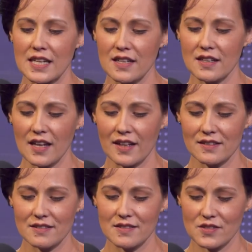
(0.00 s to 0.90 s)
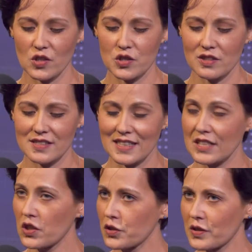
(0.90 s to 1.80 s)
in that socialistic
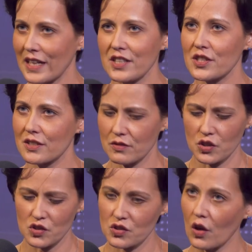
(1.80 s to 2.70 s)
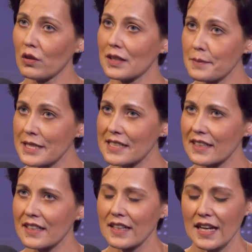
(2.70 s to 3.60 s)
indoctrination, you're just so
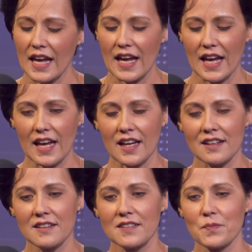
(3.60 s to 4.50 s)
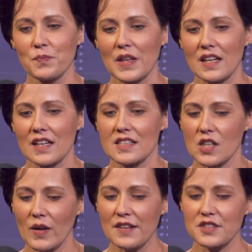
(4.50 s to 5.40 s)
limited. And
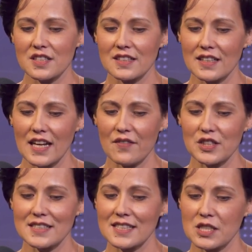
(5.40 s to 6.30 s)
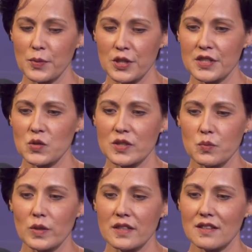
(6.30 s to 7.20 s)
so after having this experience
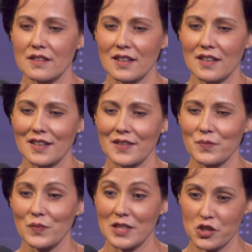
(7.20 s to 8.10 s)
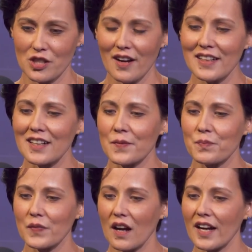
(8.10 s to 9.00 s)
in
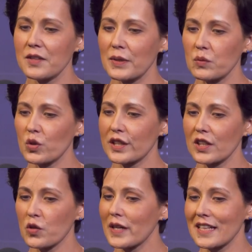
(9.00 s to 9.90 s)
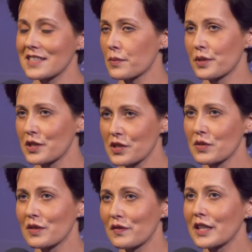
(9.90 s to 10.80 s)
China, I had been working already as a
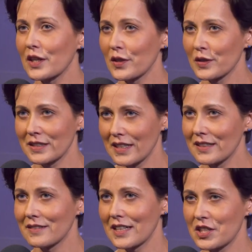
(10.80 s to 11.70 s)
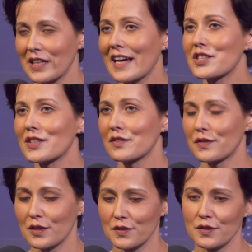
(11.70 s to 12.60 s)
producer in video and education
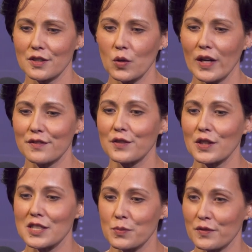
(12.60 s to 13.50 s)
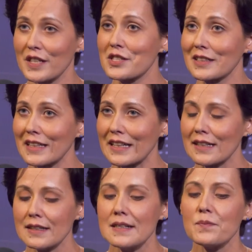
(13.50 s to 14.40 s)
for quite a few years professionally.
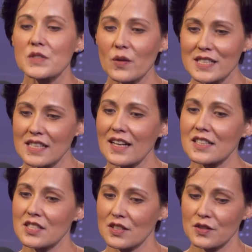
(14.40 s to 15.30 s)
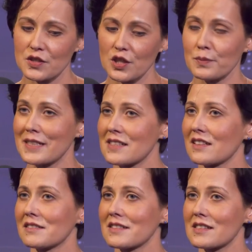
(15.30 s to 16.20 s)
So I started to turn my
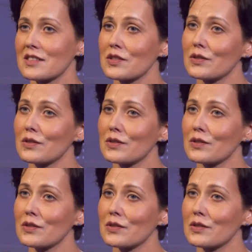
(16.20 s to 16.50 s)
skills to